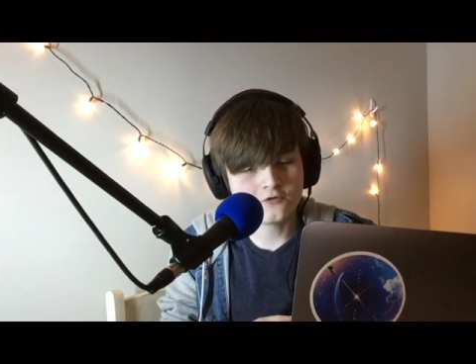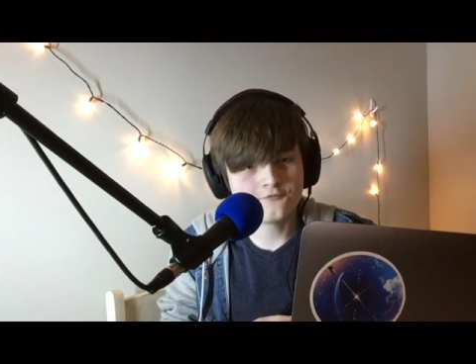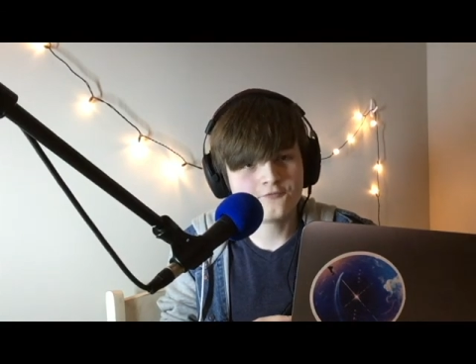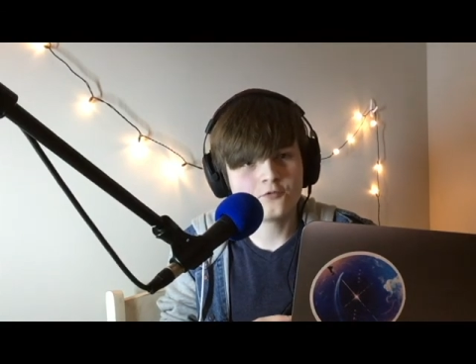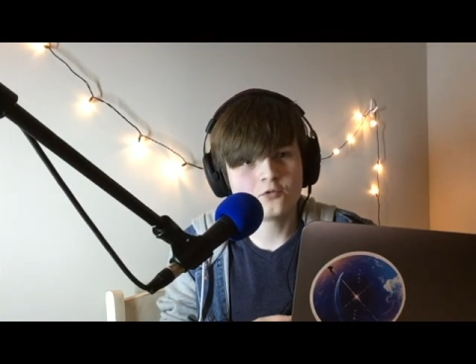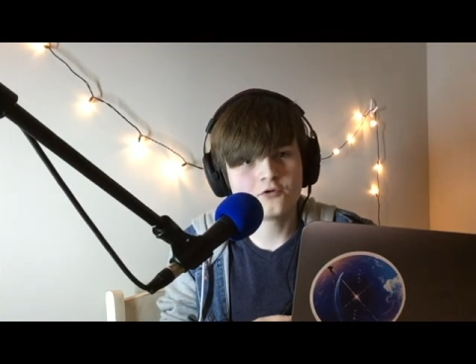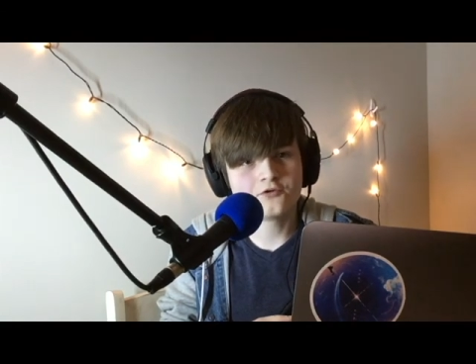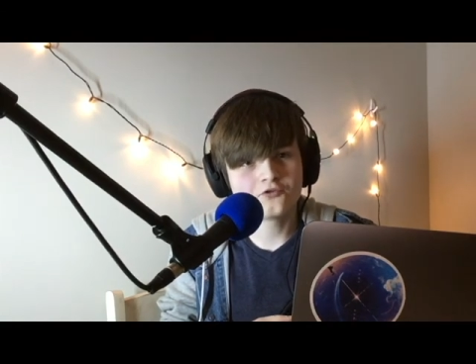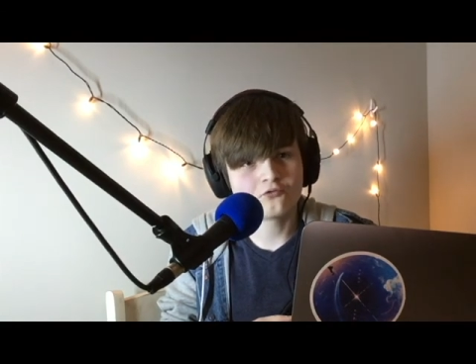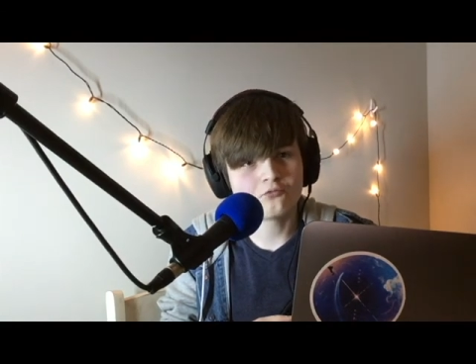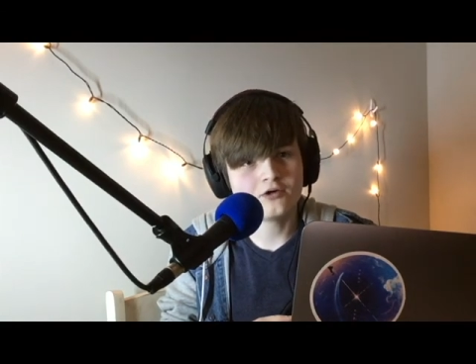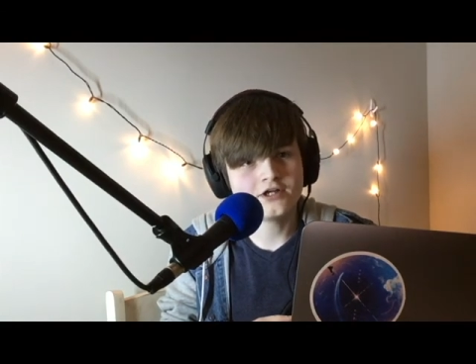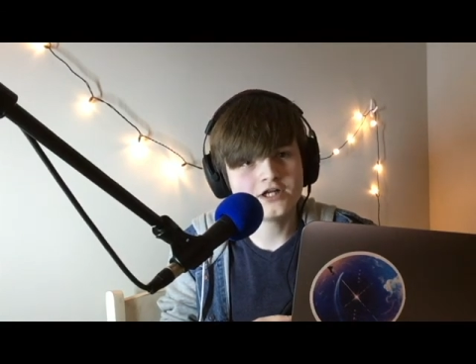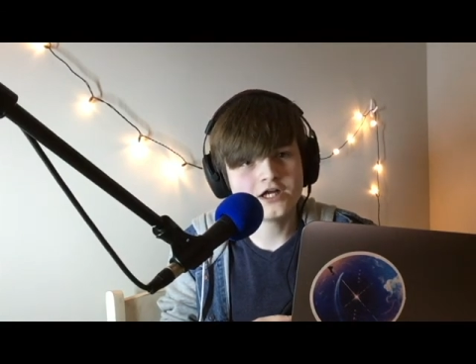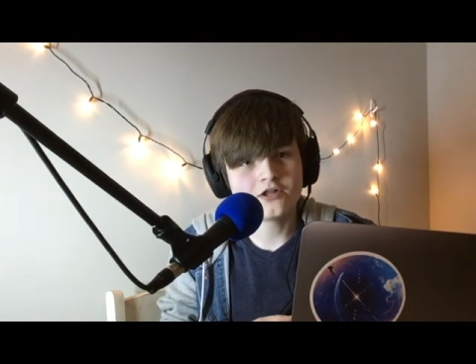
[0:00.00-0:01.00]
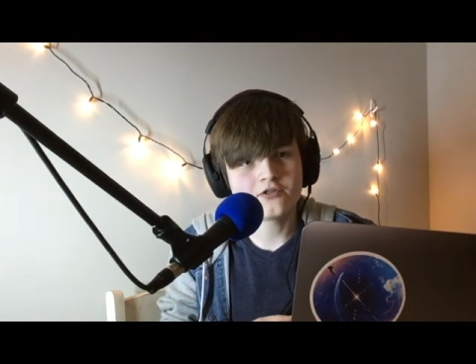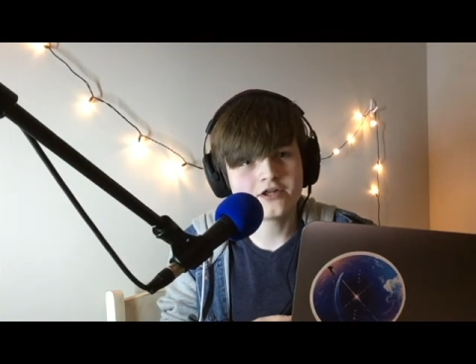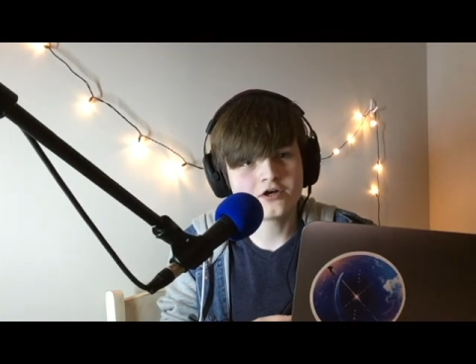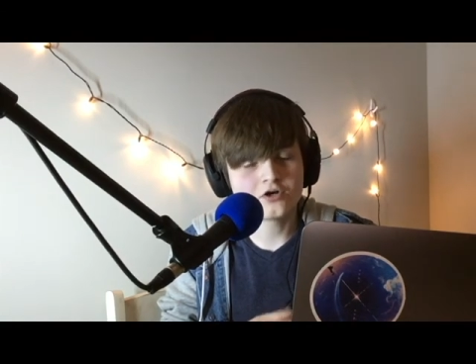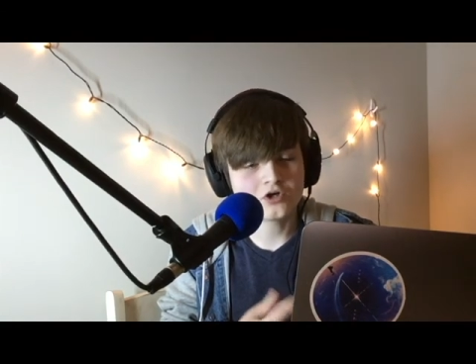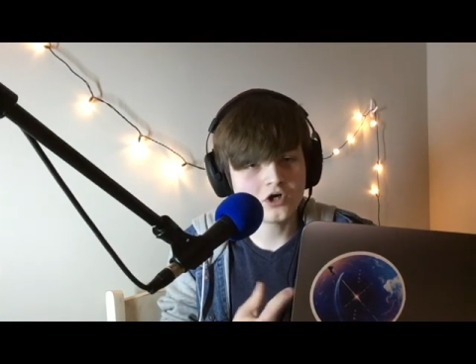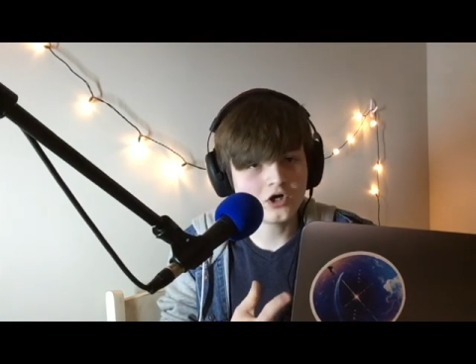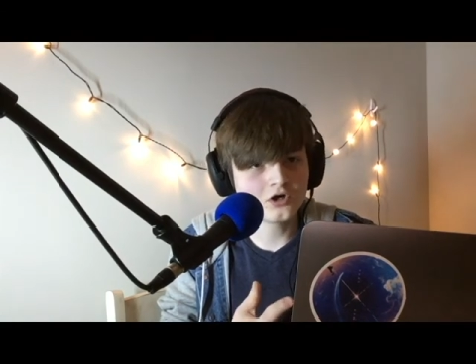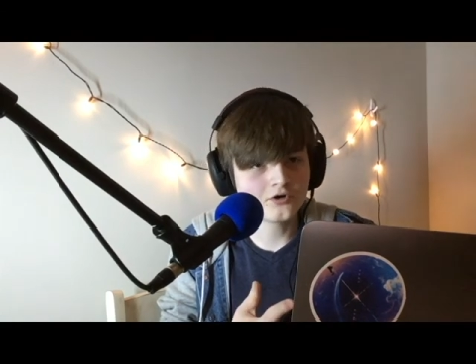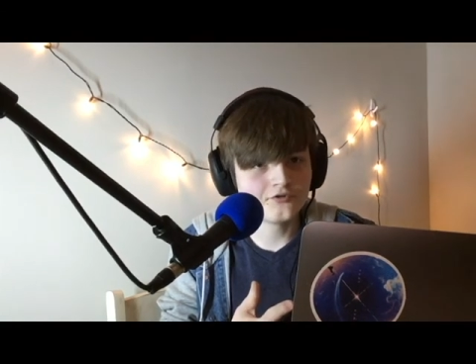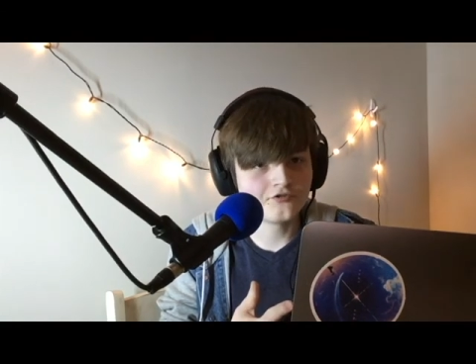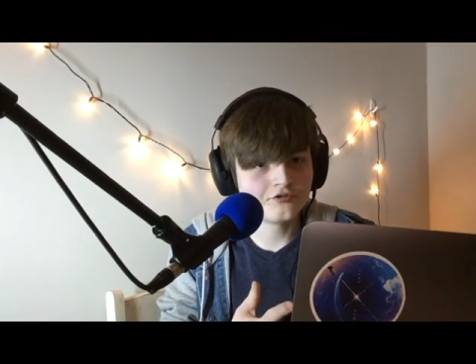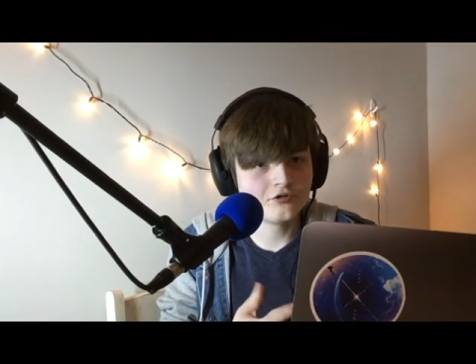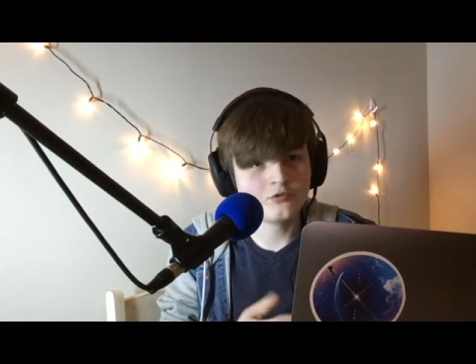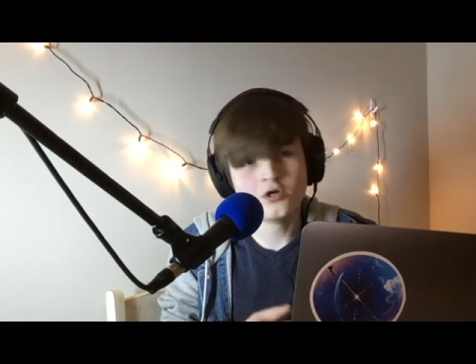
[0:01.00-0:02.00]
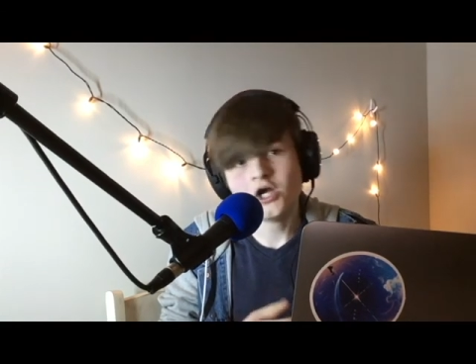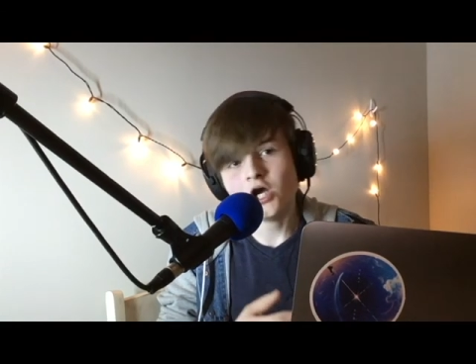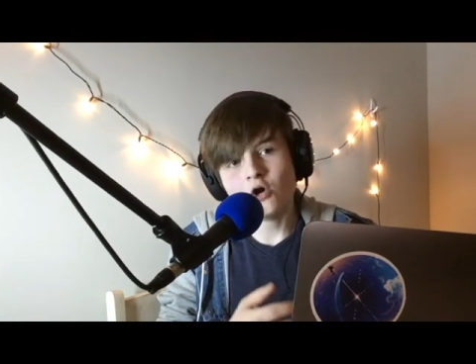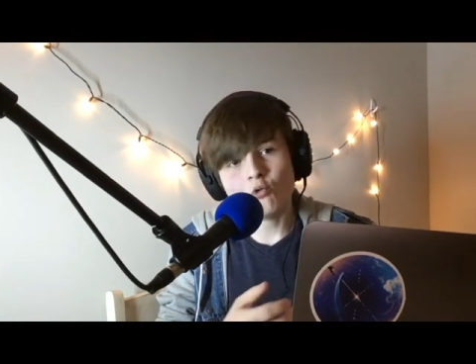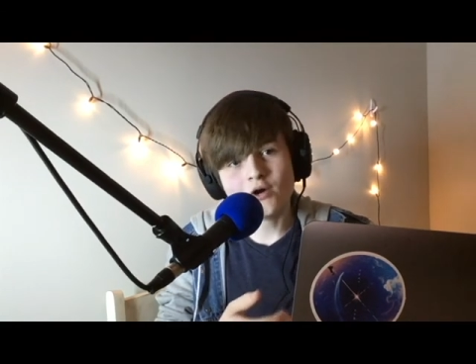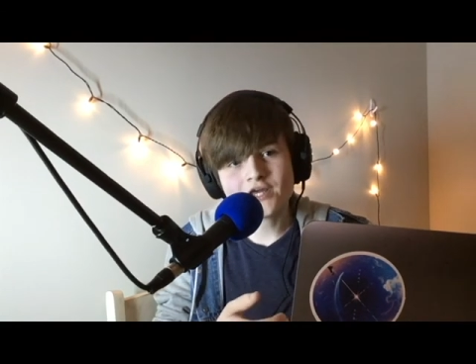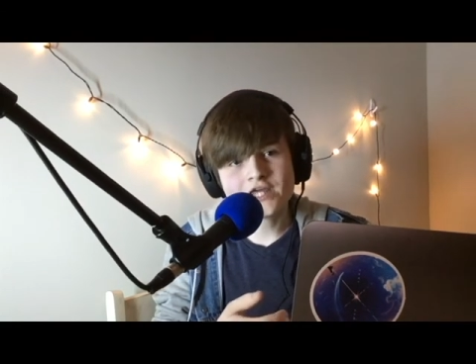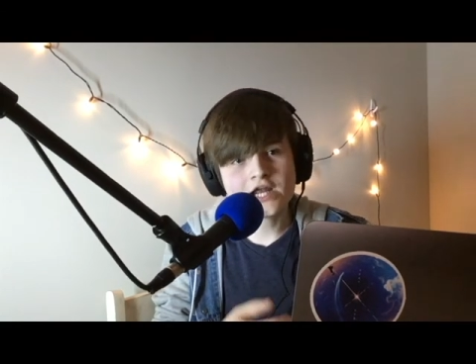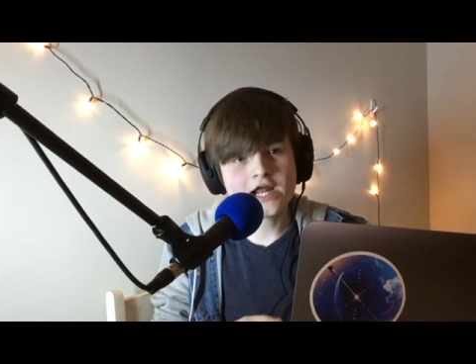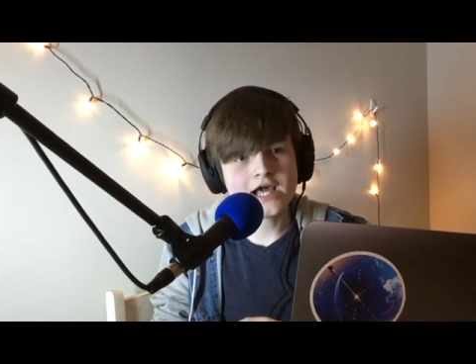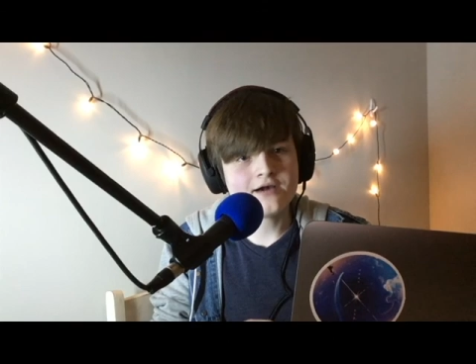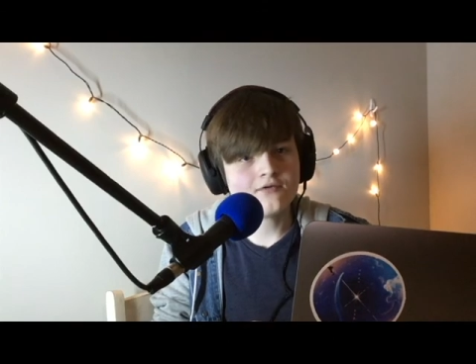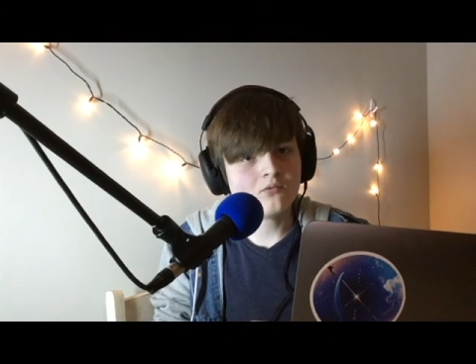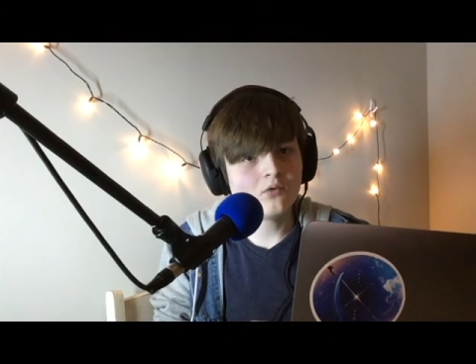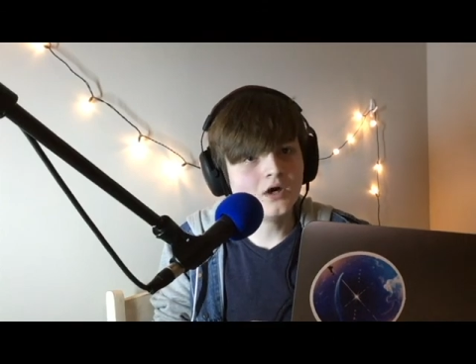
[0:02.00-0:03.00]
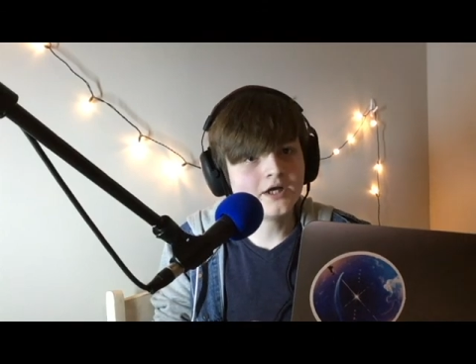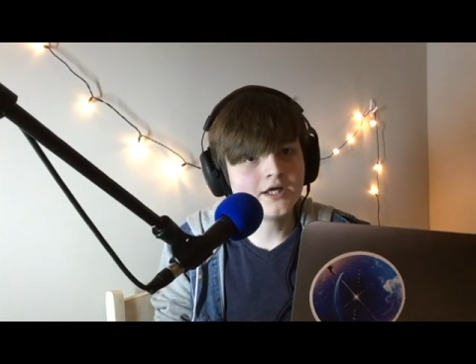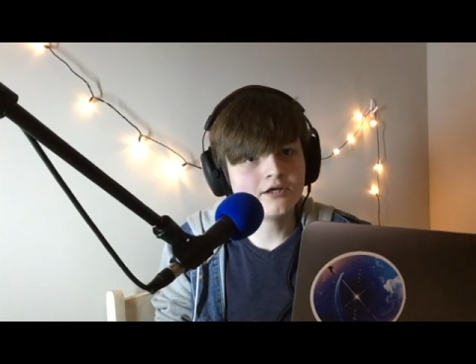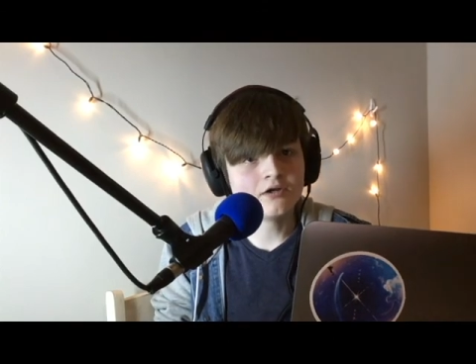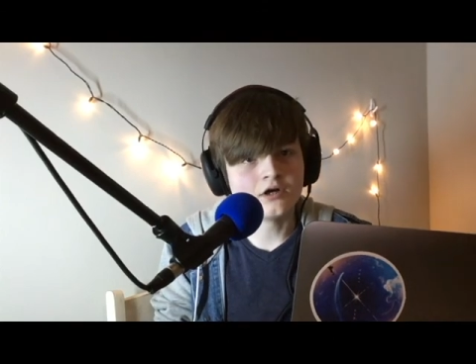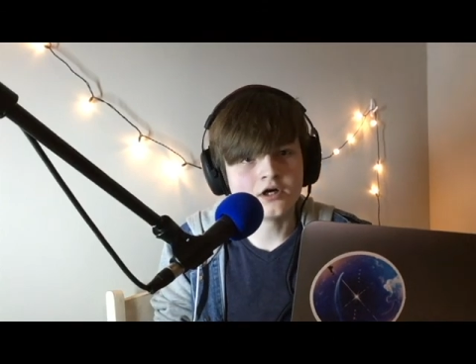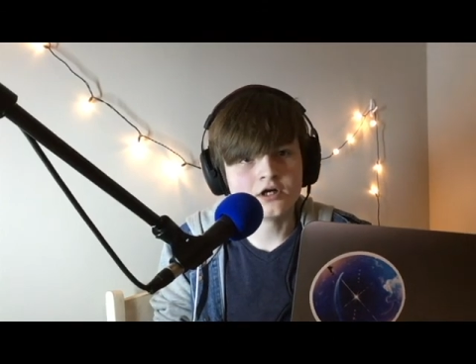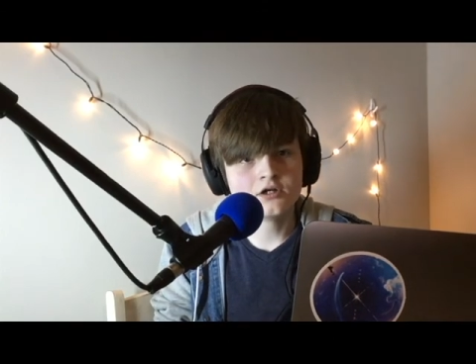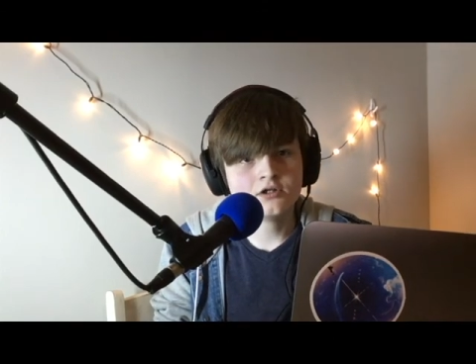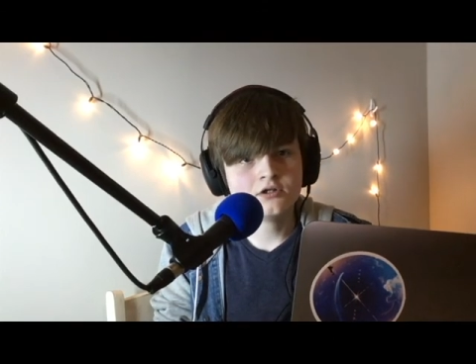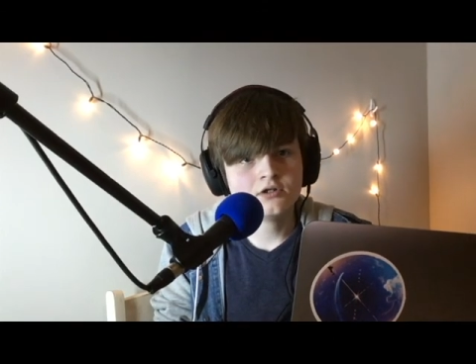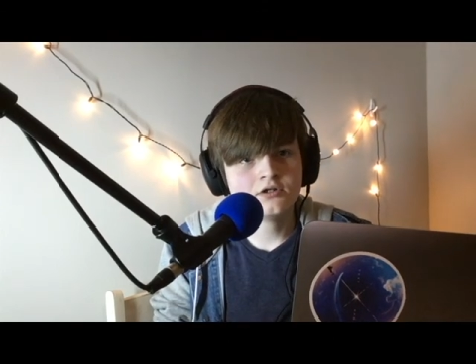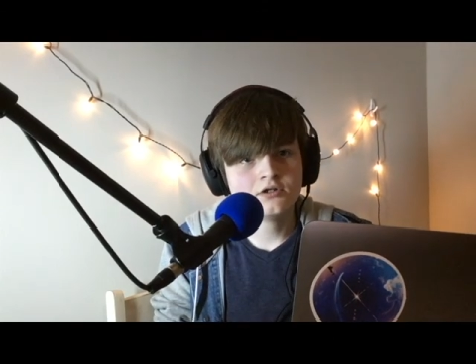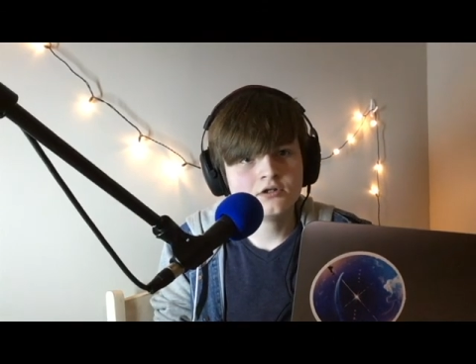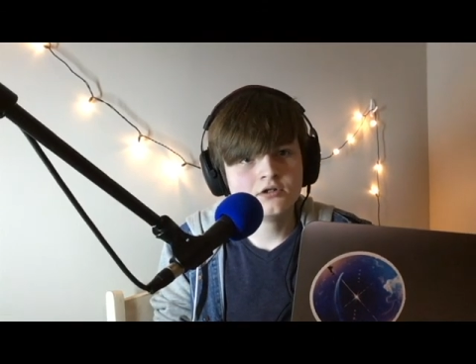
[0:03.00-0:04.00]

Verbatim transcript: all fours why not let our cars do why can't i have a walking car